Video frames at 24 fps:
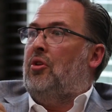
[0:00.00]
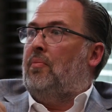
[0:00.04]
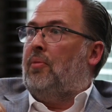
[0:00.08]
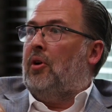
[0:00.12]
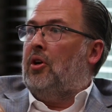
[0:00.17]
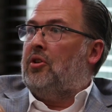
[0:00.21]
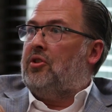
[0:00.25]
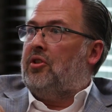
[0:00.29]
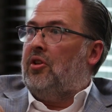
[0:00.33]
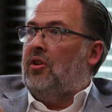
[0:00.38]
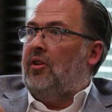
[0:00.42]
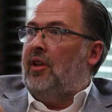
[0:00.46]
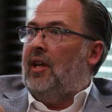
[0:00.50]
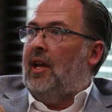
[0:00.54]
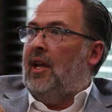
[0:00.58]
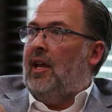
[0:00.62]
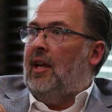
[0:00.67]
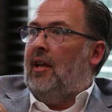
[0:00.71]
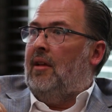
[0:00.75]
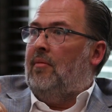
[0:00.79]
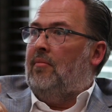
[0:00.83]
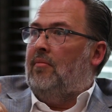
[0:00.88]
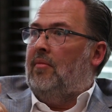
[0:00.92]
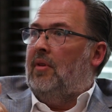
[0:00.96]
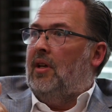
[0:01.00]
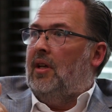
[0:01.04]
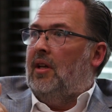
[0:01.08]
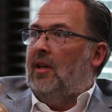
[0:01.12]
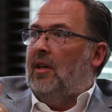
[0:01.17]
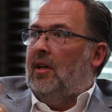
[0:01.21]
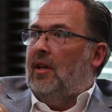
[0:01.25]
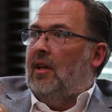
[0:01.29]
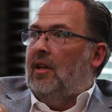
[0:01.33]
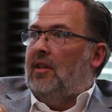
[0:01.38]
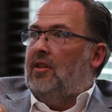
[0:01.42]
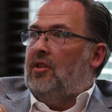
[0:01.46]
your personal name,
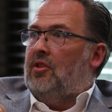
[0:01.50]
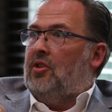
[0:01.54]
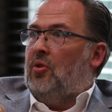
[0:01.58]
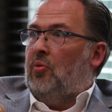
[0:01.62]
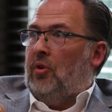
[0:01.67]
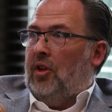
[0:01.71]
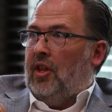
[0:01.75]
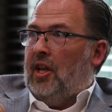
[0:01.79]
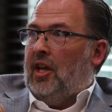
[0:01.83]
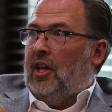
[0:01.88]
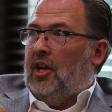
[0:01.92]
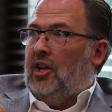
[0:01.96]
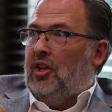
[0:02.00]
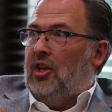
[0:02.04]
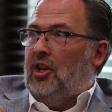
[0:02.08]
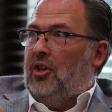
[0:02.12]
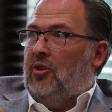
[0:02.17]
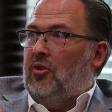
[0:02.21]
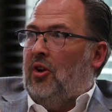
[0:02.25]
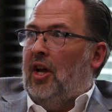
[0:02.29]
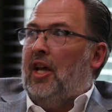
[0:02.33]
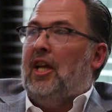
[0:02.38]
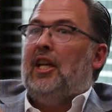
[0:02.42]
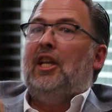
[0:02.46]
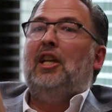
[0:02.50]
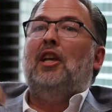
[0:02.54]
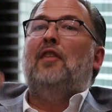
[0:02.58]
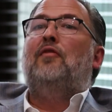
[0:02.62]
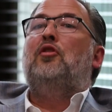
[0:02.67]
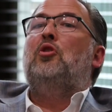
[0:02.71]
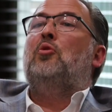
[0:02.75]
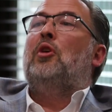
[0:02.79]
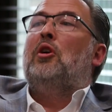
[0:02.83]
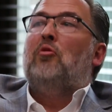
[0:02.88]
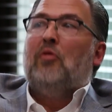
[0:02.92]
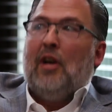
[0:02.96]
so what are they going to do? Give
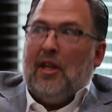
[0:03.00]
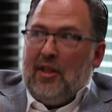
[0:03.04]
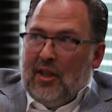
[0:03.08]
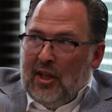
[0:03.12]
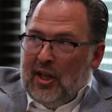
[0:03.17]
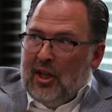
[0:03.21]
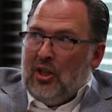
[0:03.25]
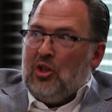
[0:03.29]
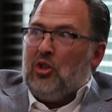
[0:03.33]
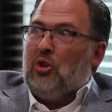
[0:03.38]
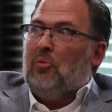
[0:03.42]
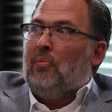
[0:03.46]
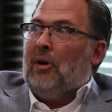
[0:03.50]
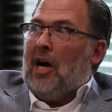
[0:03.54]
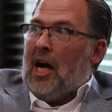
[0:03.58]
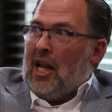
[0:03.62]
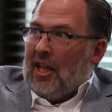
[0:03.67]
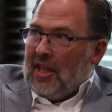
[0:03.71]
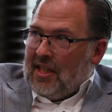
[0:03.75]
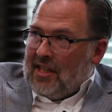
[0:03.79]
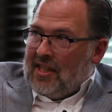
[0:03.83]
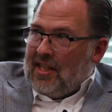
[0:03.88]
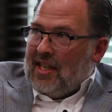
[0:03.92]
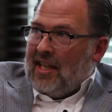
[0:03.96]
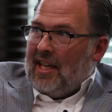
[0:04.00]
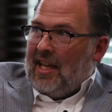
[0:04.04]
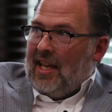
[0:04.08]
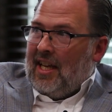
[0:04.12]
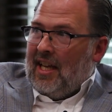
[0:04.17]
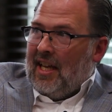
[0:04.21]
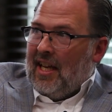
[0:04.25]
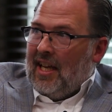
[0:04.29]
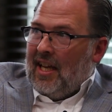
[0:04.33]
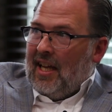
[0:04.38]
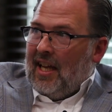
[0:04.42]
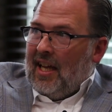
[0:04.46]
you a residential
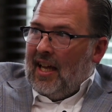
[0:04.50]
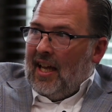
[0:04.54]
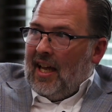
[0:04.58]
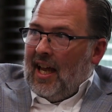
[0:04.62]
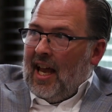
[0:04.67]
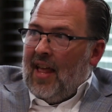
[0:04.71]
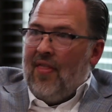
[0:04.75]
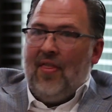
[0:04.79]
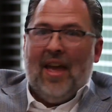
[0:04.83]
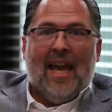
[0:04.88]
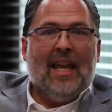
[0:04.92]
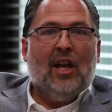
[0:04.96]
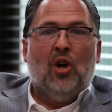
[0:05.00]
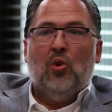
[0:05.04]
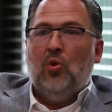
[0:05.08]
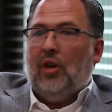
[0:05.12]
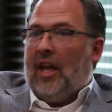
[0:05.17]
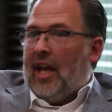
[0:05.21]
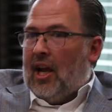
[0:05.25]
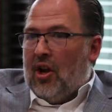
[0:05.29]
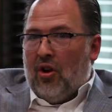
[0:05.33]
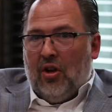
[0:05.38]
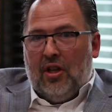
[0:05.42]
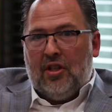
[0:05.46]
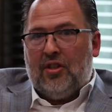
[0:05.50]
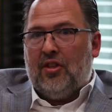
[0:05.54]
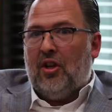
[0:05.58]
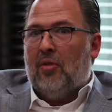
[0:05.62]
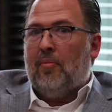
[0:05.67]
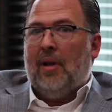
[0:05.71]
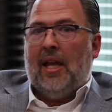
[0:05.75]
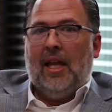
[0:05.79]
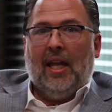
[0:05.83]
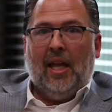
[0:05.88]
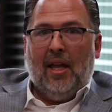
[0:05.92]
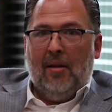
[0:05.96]
policy, and they don't care because they're
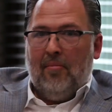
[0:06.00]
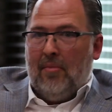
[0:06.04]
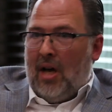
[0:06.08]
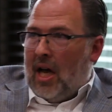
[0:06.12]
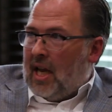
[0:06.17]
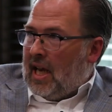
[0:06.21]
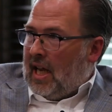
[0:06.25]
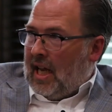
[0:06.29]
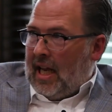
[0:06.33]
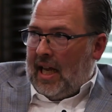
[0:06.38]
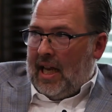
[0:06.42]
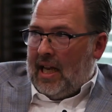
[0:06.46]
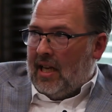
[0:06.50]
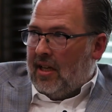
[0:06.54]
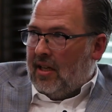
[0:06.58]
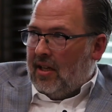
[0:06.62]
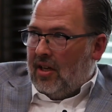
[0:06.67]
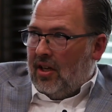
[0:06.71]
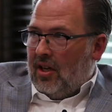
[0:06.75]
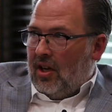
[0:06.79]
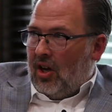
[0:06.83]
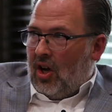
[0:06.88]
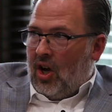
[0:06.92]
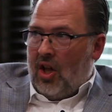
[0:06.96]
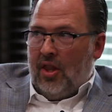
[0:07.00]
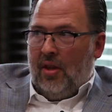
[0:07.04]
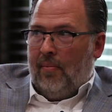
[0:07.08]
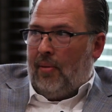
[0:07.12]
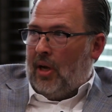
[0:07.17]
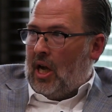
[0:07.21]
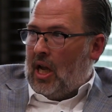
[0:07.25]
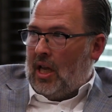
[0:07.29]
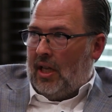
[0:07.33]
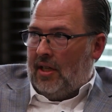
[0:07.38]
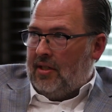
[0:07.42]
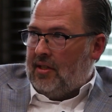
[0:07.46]
making money on the
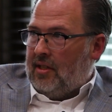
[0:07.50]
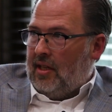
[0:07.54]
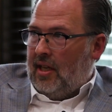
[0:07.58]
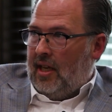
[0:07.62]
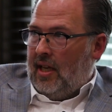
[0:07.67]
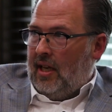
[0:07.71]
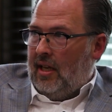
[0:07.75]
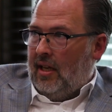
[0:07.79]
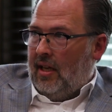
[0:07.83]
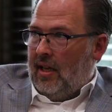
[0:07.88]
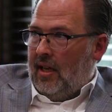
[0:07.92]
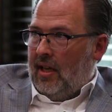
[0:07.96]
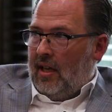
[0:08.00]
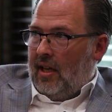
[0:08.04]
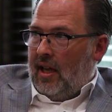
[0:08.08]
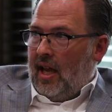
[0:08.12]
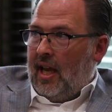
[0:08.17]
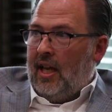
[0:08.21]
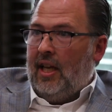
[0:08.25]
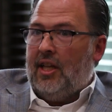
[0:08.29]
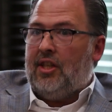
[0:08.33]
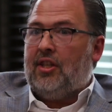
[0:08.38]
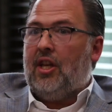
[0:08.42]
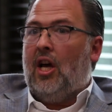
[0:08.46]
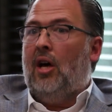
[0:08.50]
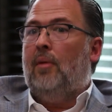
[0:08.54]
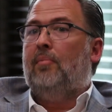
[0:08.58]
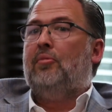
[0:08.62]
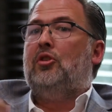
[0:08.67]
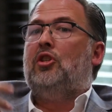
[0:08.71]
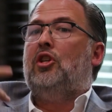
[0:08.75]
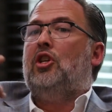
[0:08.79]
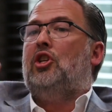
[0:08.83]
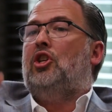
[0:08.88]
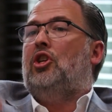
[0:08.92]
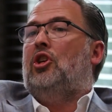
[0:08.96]
policy, and it's up
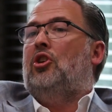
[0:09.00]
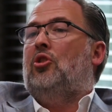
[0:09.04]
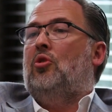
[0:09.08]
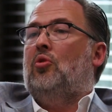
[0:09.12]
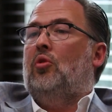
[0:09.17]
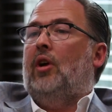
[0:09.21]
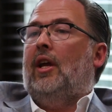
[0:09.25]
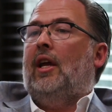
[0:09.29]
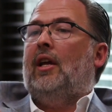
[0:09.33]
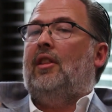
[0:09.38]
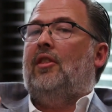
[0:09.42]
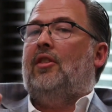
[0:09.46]
to you.